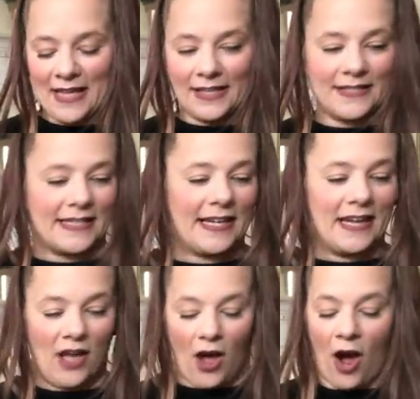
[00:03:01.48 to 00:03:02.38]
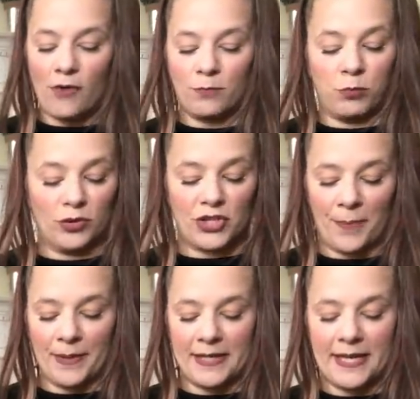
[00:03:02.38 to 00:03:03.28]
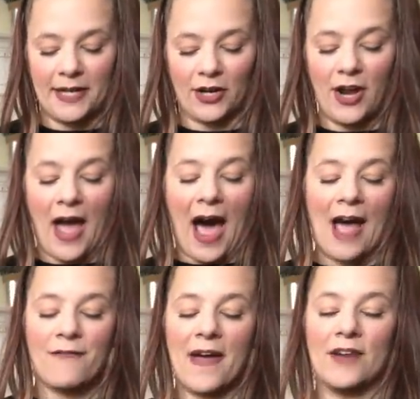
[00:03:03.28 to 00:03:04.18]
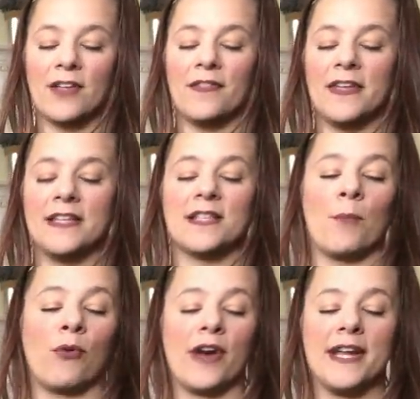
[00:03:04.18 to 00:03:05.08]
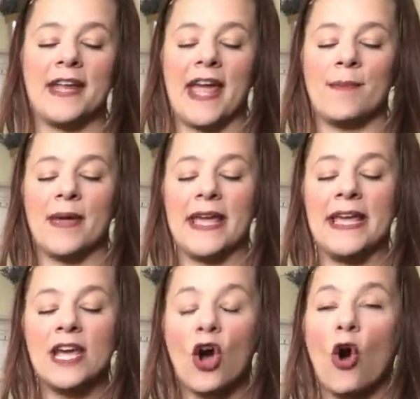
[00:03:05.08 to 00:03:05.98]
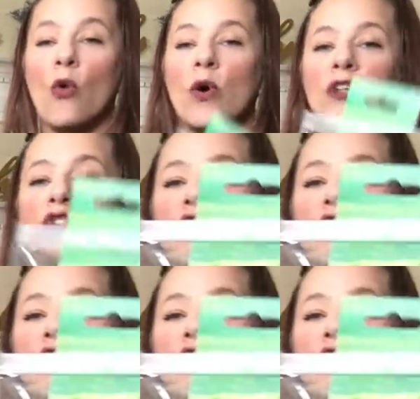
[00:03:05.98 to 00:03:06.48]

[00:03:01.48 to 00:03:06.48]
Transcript: Let's see. We'll jump into here. I found these brand name Eco